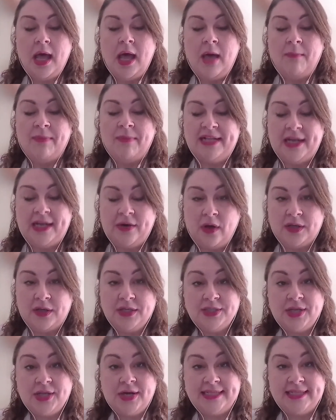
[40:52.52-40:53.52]
But Lerato,
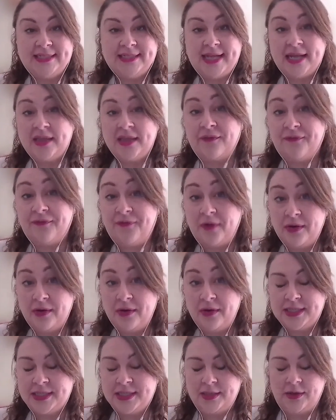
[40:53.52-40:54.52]
so let's take the following
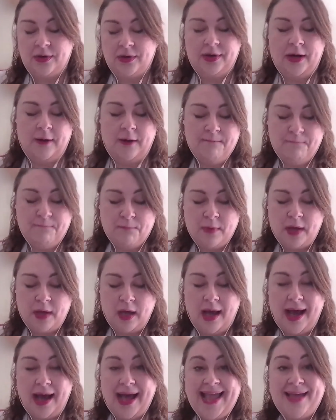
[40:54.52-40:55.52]
scenario.
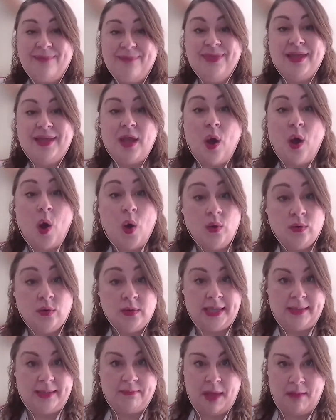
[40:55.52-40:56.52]
I am the
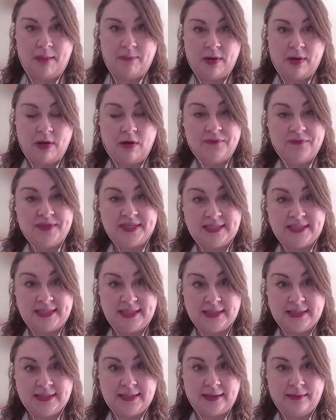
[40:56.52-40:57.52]
only member of the
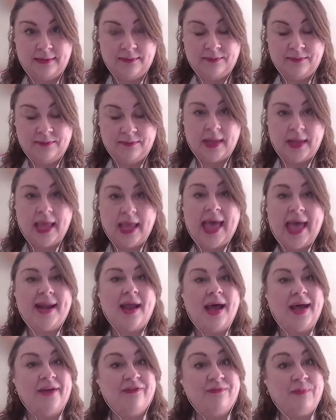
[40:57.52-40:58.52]
CC and
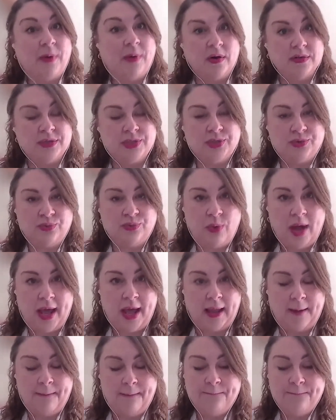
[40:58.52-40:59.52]
I've passed away.